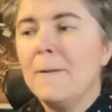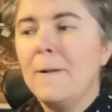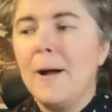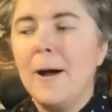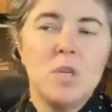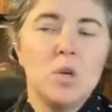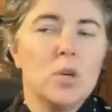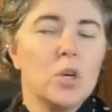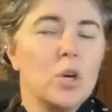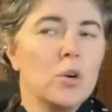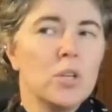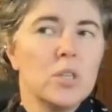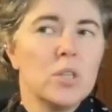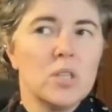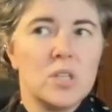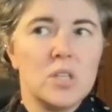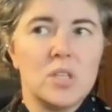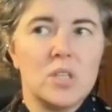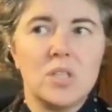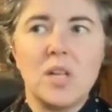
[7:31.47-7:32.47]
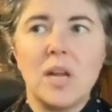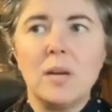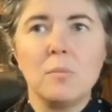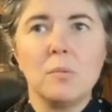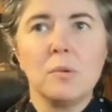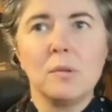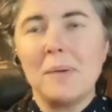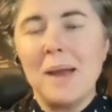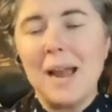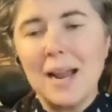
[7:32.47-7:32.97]
You can go to the
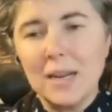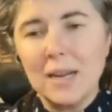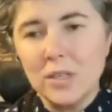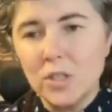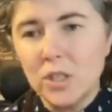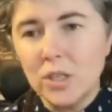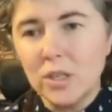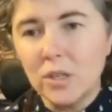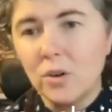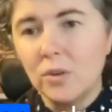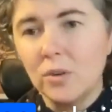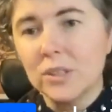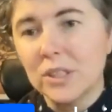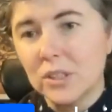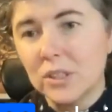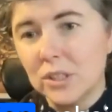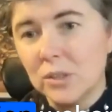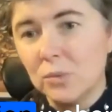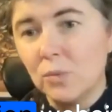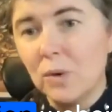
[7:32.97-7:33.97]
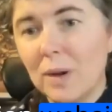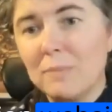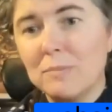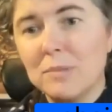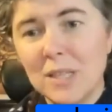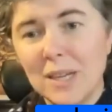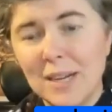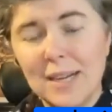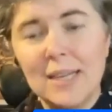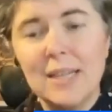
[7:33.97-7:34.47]
Sustainable Packaging Coalition
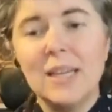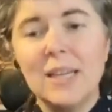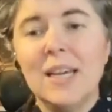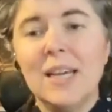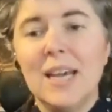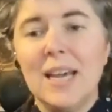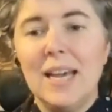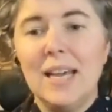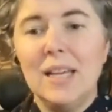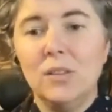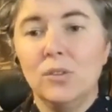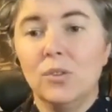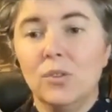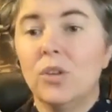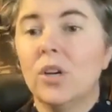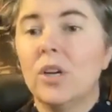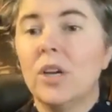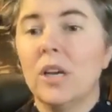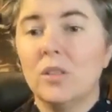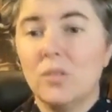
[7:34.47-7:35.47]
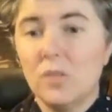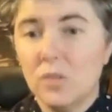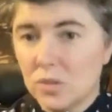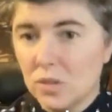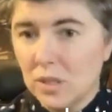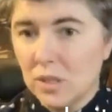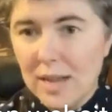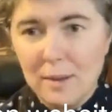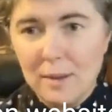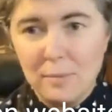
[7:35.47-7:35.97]
website and look at those
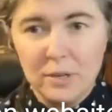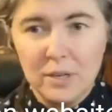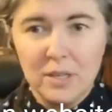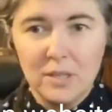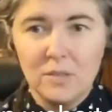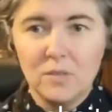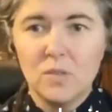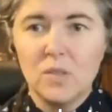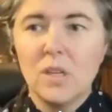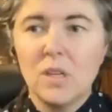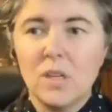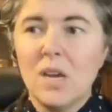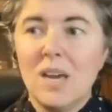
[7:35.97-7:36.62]
collaboratives.